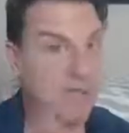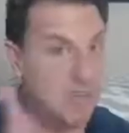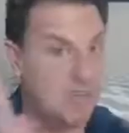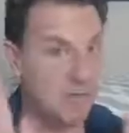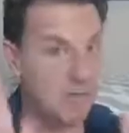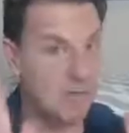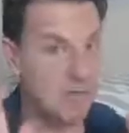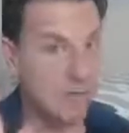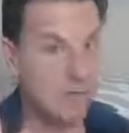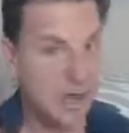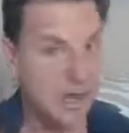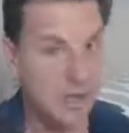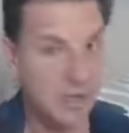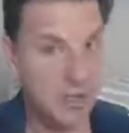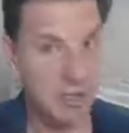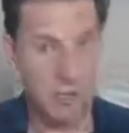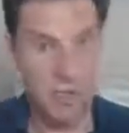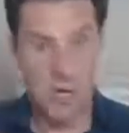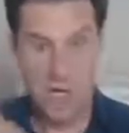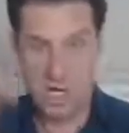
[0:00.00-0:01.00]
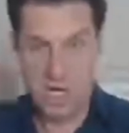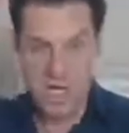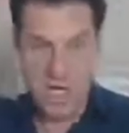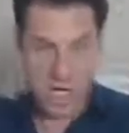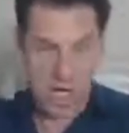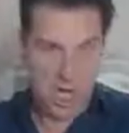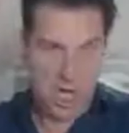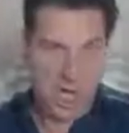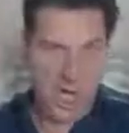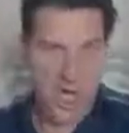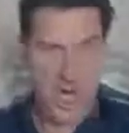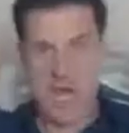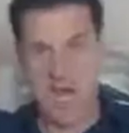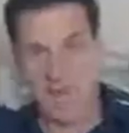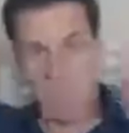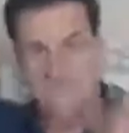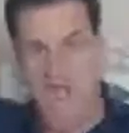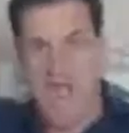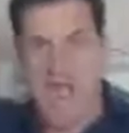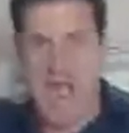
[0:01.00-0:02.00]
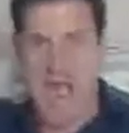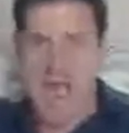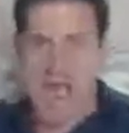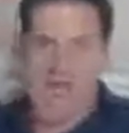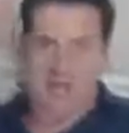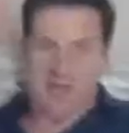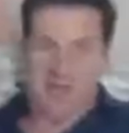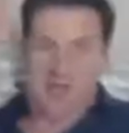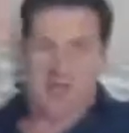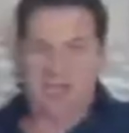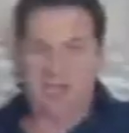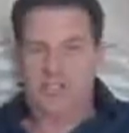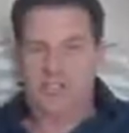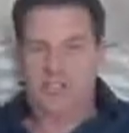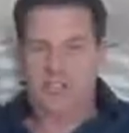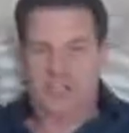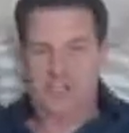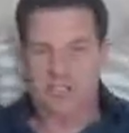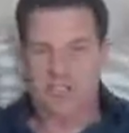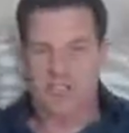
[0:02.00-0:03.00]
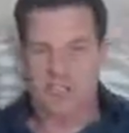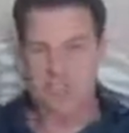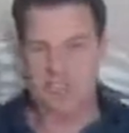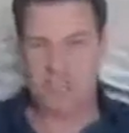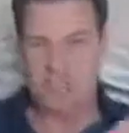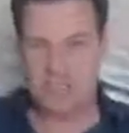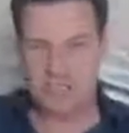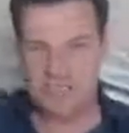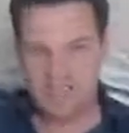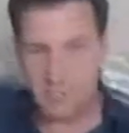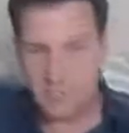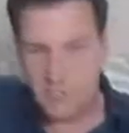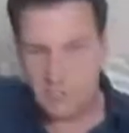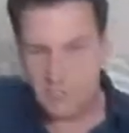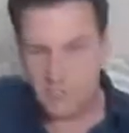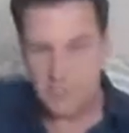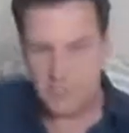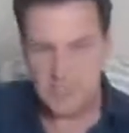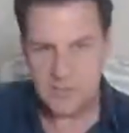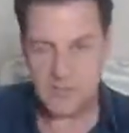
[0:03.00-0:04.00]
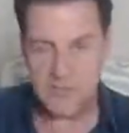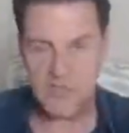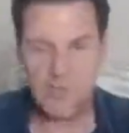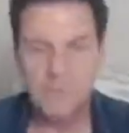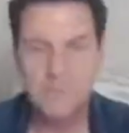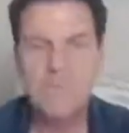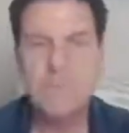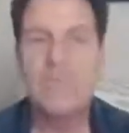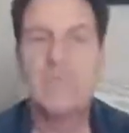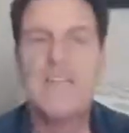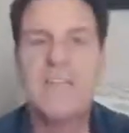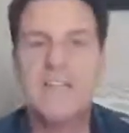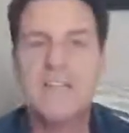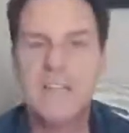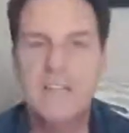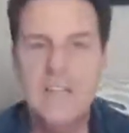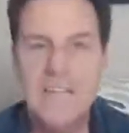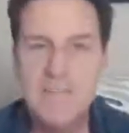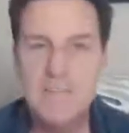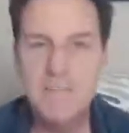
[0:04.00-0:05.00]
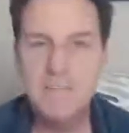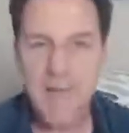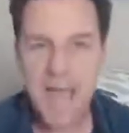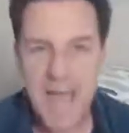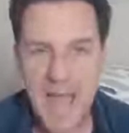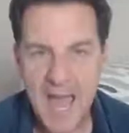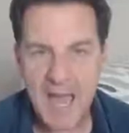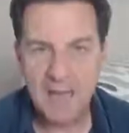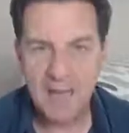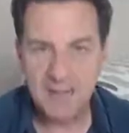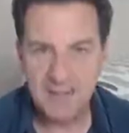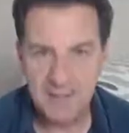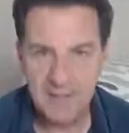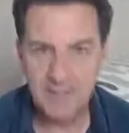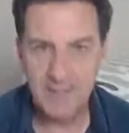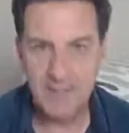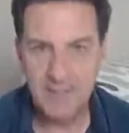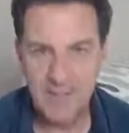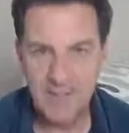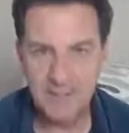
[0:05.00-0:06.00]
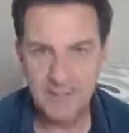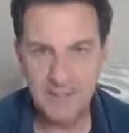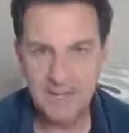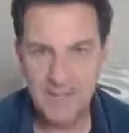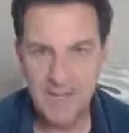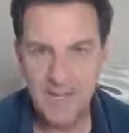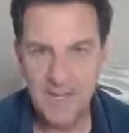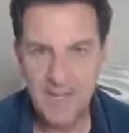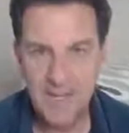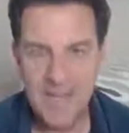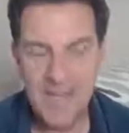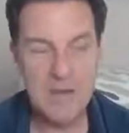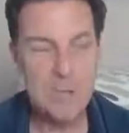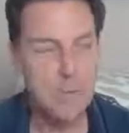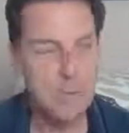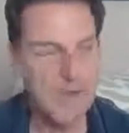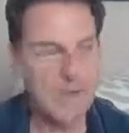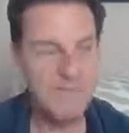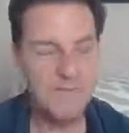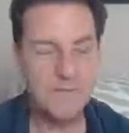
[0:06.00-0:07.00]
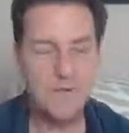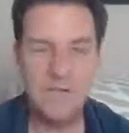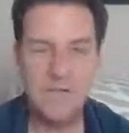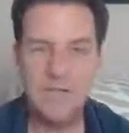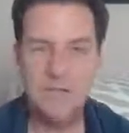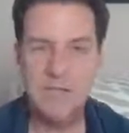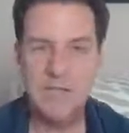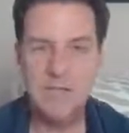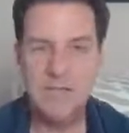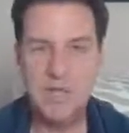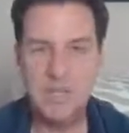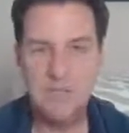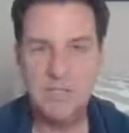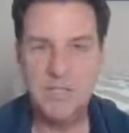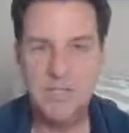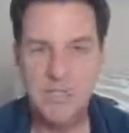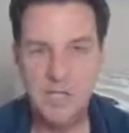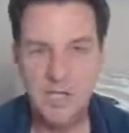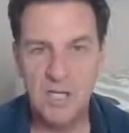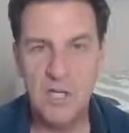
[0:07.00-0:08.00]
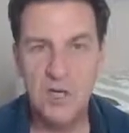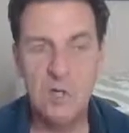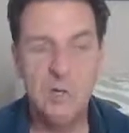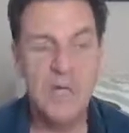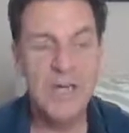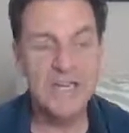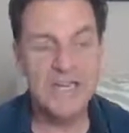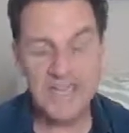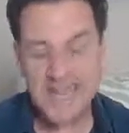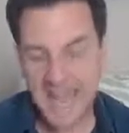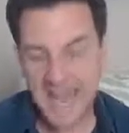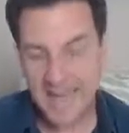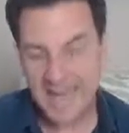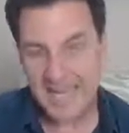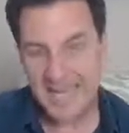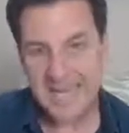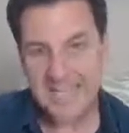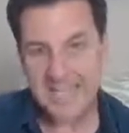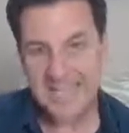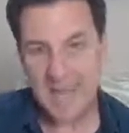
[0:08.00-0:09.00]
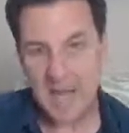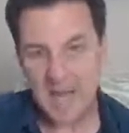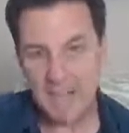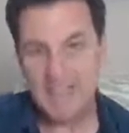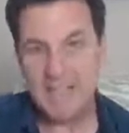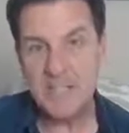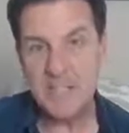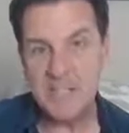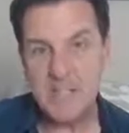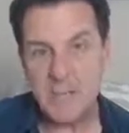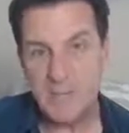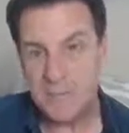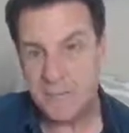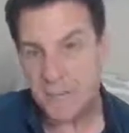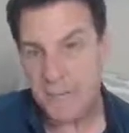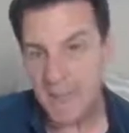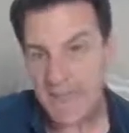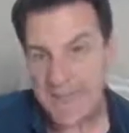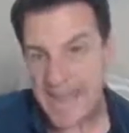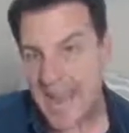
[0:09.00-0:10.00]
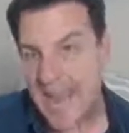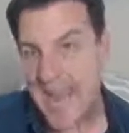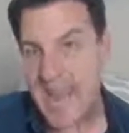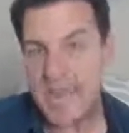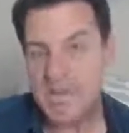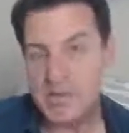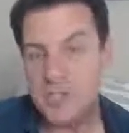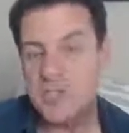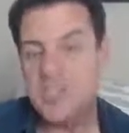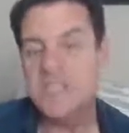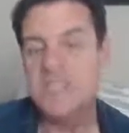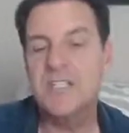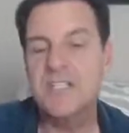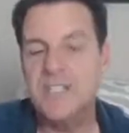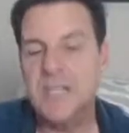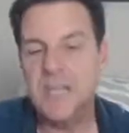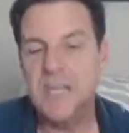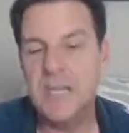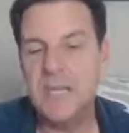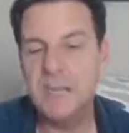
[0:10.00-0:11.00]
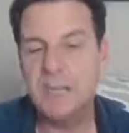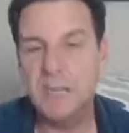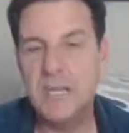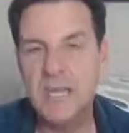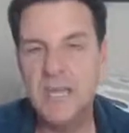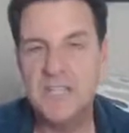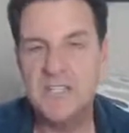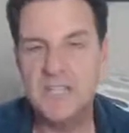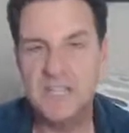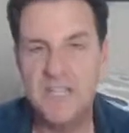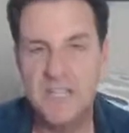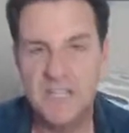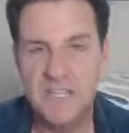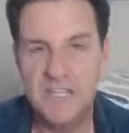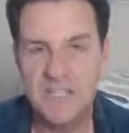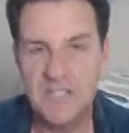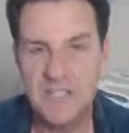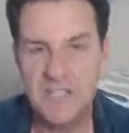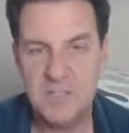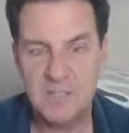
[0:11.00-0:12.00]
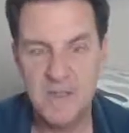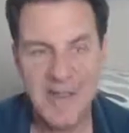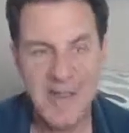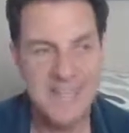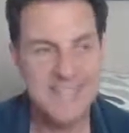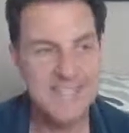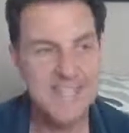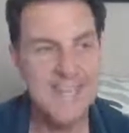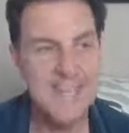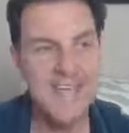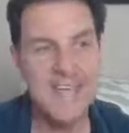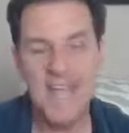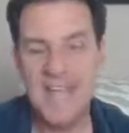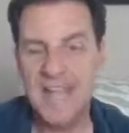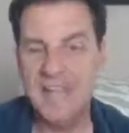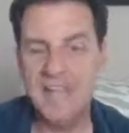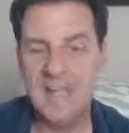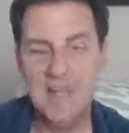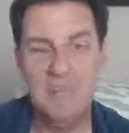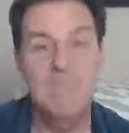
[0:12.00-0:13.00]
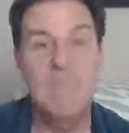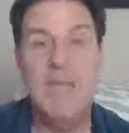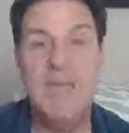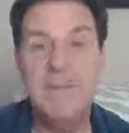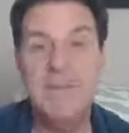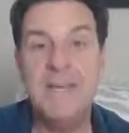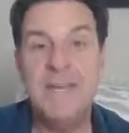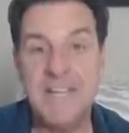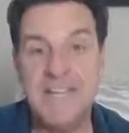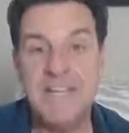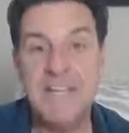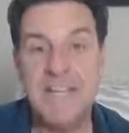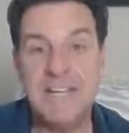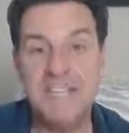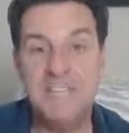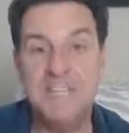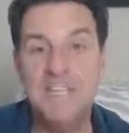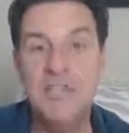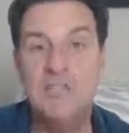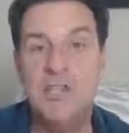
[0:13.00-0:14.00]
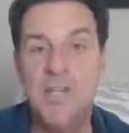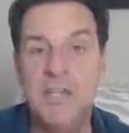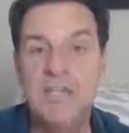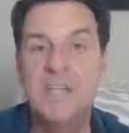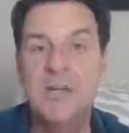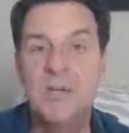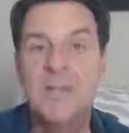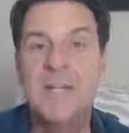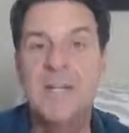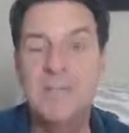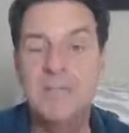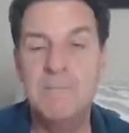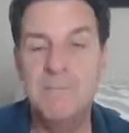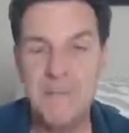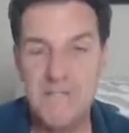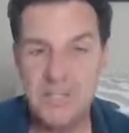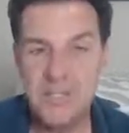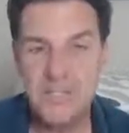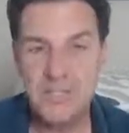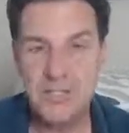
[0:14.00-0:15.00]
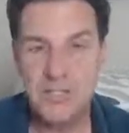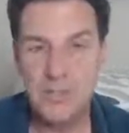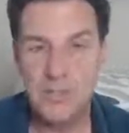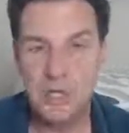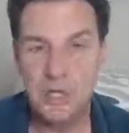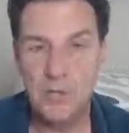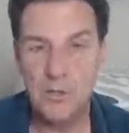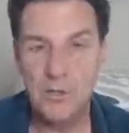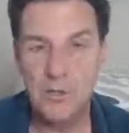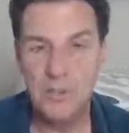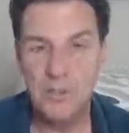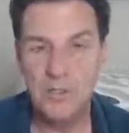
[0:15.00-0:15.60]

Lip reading: you've been trained to lean back, let's just lean back. Did my armpit show? Lean back and wait for him to come to you. Yeah, he's coming to you from an anxious, needy place, filling the space. And maybe he genuinely misses you,